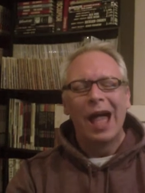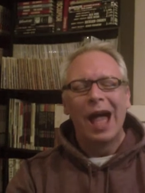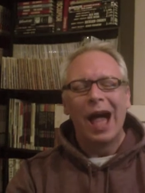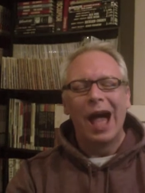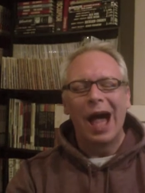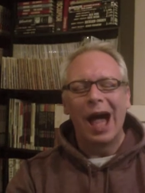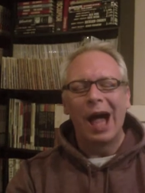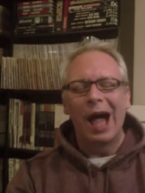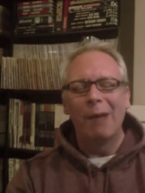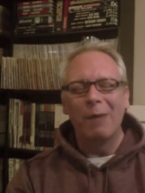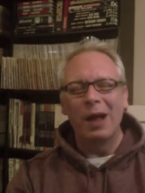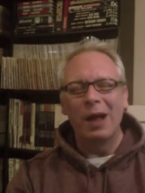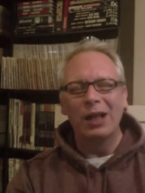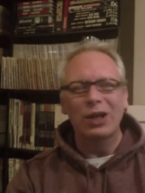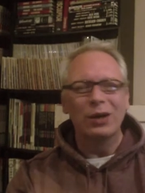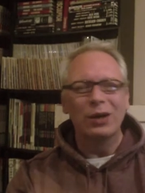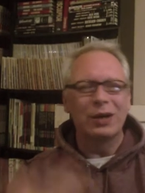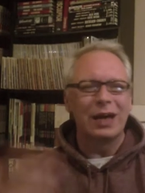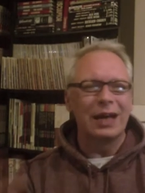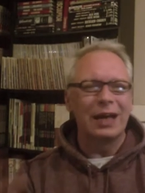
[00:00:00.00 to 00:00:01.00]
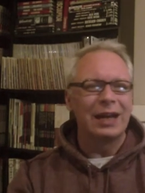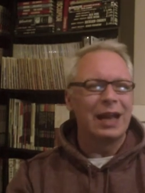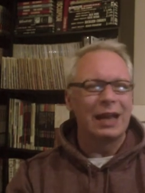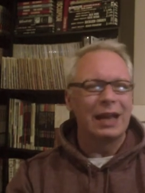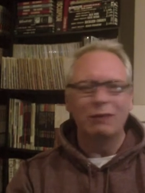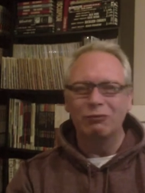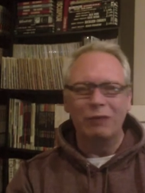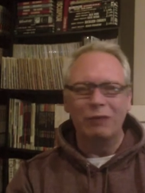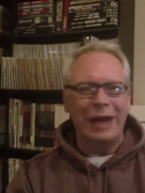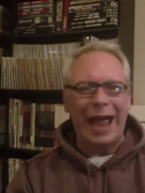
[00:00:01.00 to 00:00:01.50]
Um, and you can
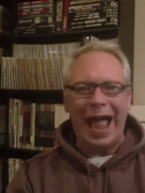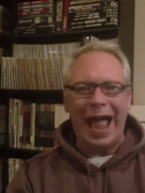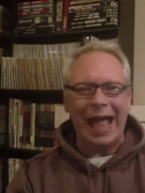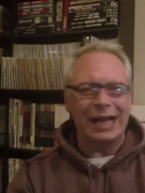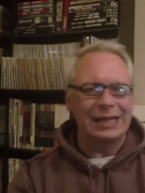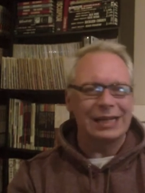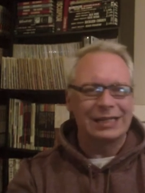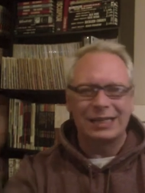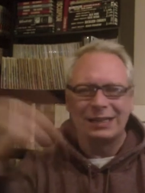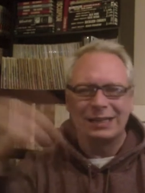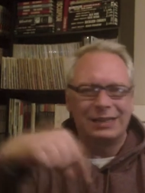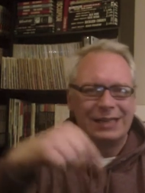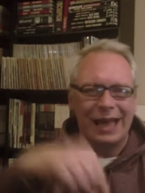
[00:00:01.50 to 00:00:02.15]
react